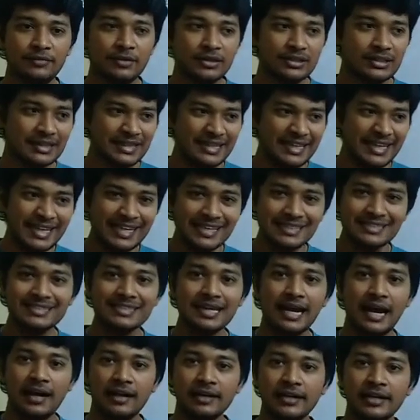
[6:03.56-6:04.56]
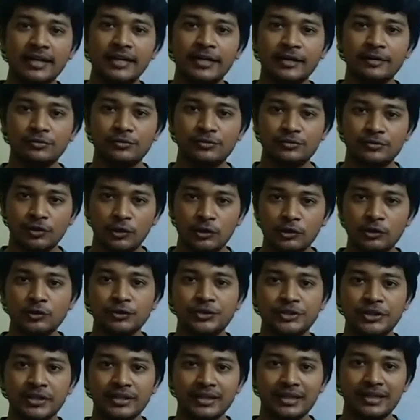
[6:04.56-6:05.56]
with each alternative
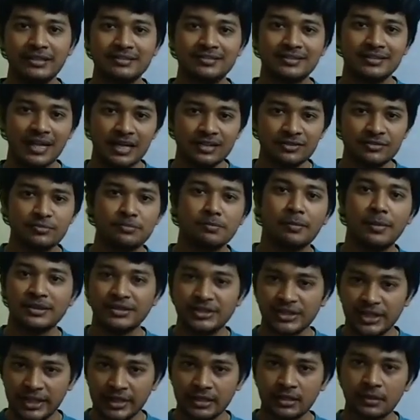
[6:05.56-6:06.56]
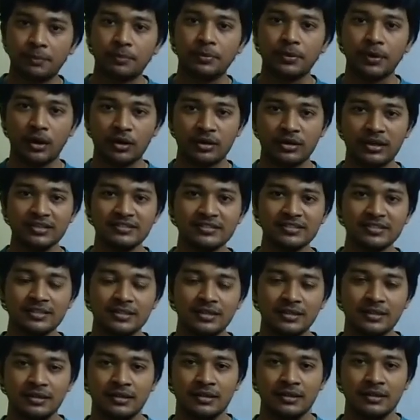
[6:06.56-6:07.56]
solution, he starts measuring the progress,
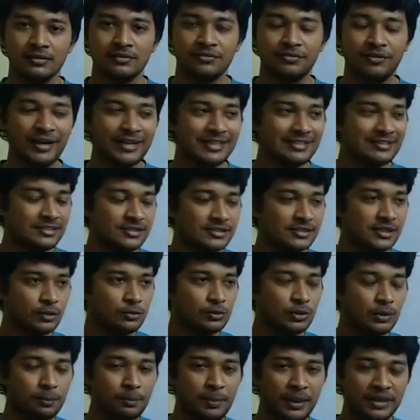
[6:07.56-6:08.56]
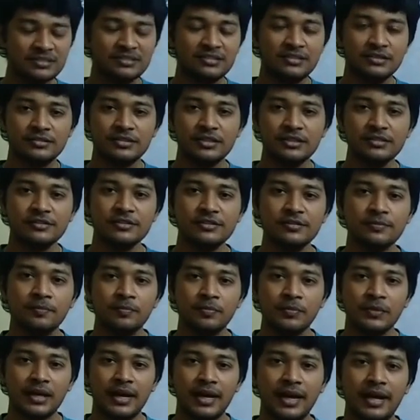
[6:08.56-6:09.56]
finds out the best results,
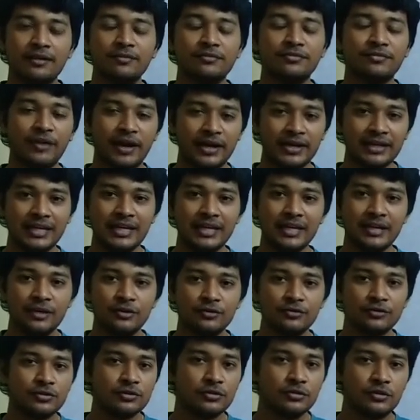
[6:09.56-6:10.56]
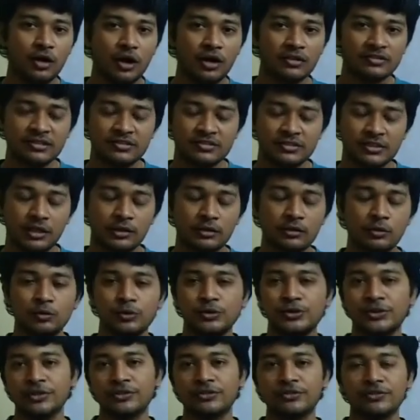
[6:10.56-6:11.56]
and finally he draws his
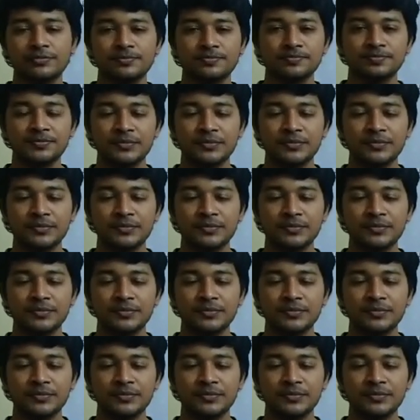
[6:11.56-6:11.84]
conclusions.